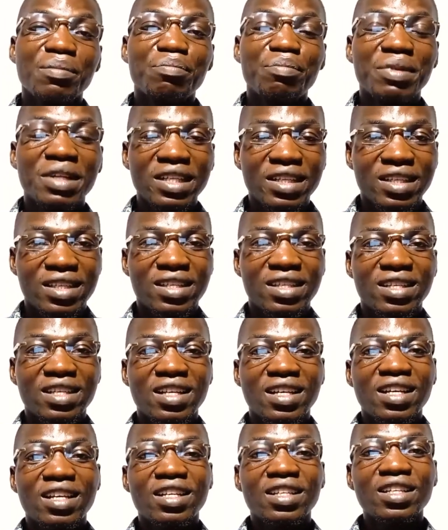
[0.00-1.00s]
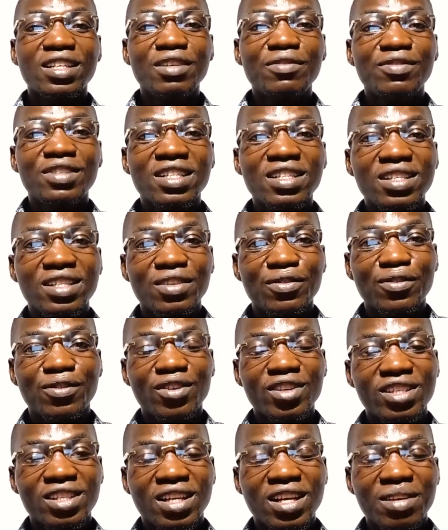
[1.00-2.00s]
please, if this is the
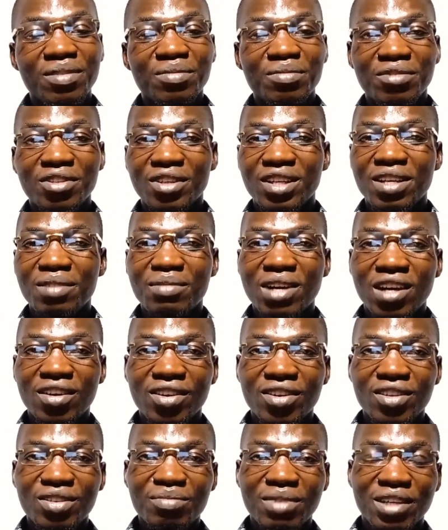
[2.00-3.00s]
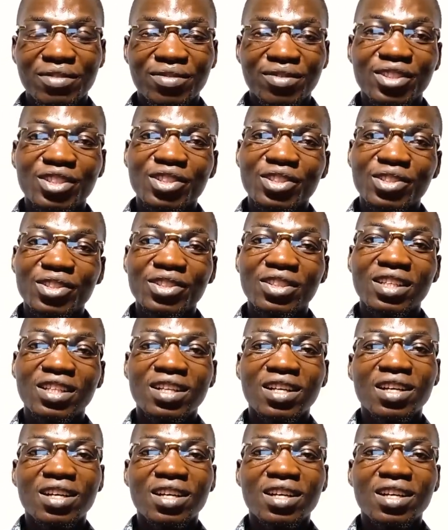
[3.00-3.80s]
first time you came across my video,